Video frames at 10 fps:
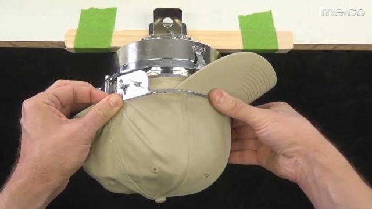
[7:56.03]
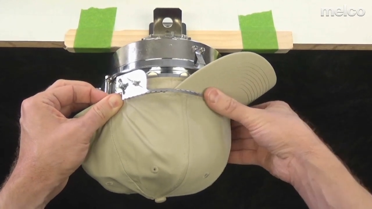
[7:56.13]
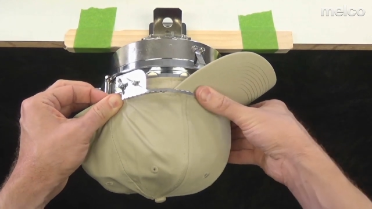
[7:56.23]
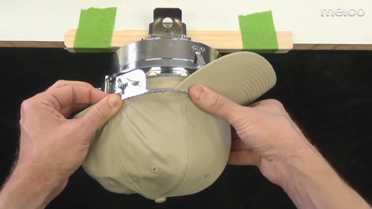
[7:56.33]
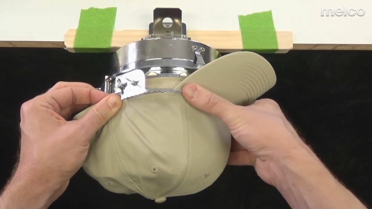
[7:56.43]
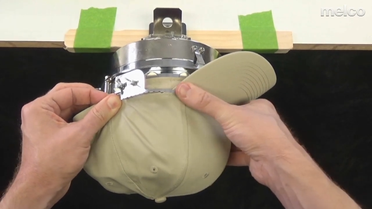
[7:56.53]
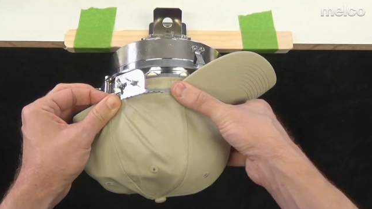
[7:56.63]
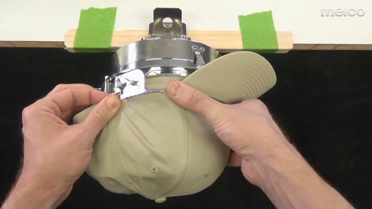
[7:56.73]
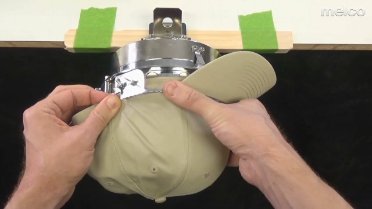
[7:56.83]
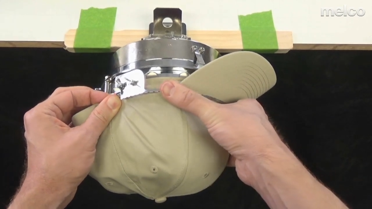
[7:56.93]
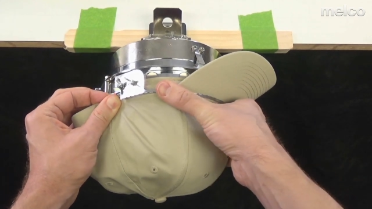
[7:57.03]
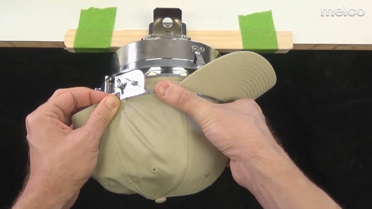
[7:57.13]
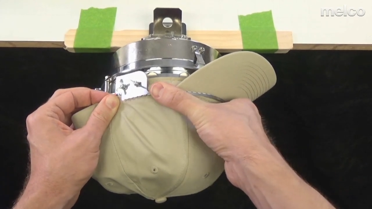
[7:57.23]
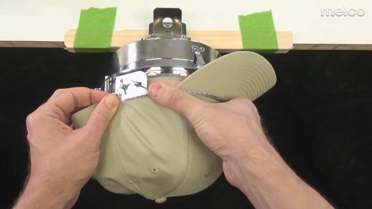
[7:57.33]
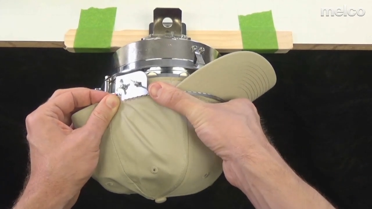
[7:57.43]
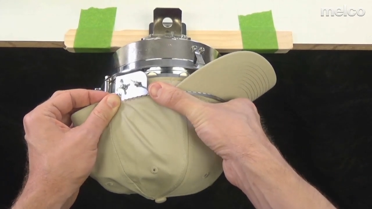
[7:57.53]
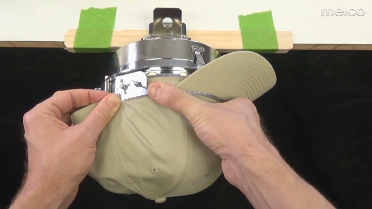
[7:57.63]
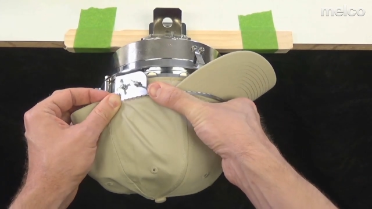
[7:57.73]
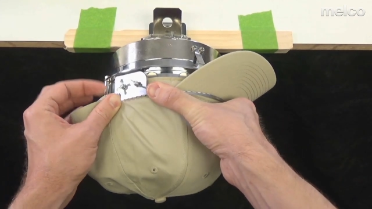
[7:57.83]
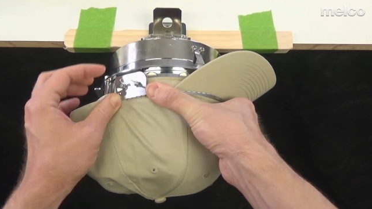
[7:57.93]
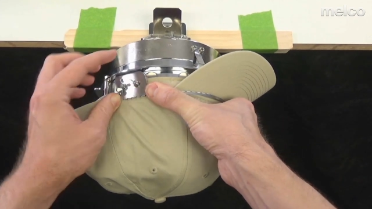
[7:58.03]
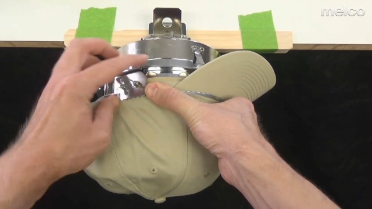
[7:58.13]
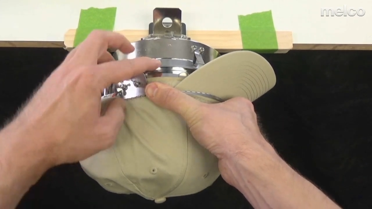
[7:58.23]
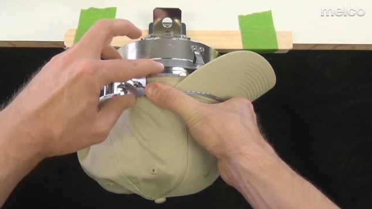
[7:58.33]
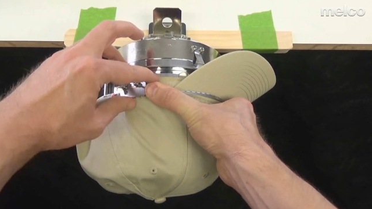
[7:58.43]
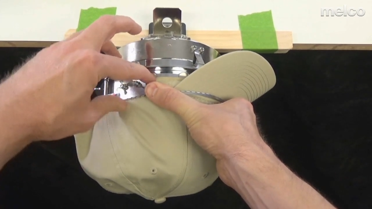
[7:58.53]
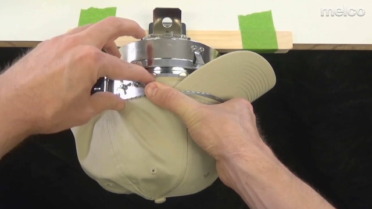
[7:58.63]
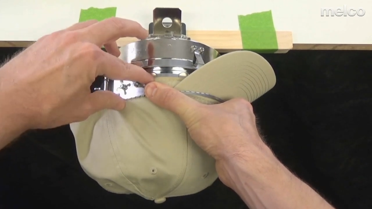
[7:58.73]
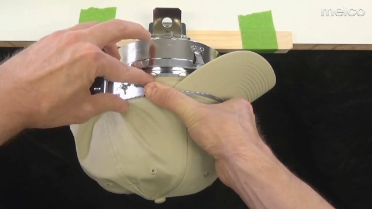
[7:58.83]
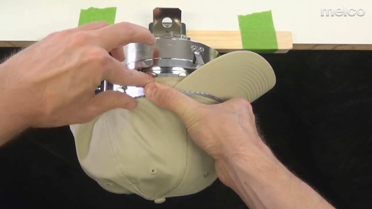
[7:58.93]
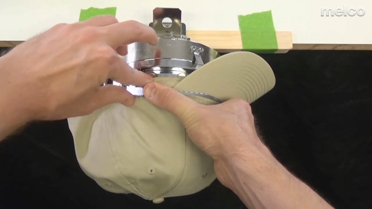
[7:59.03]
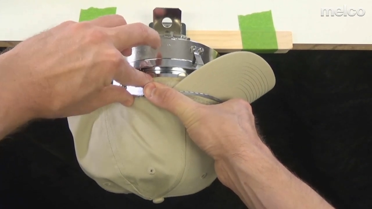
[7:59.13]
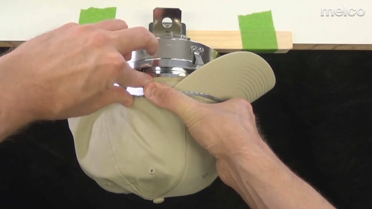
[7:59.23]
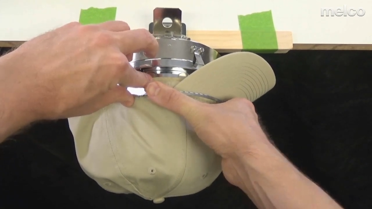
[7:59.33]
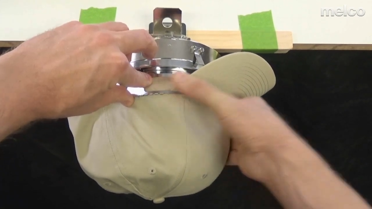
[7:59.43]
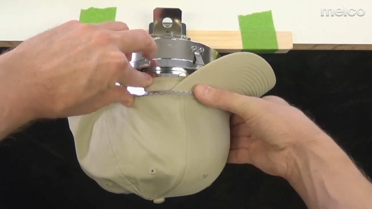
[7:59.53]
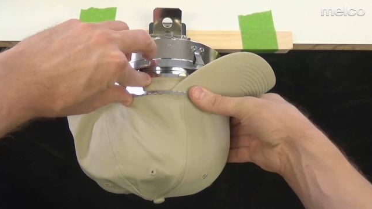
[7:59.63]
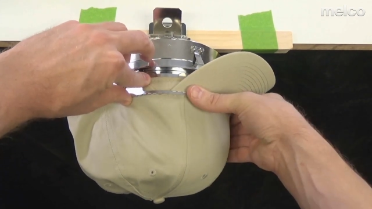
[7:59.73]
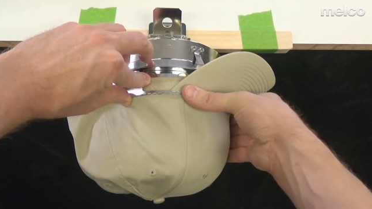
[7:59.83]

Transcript: Nobody's mouth can be seen.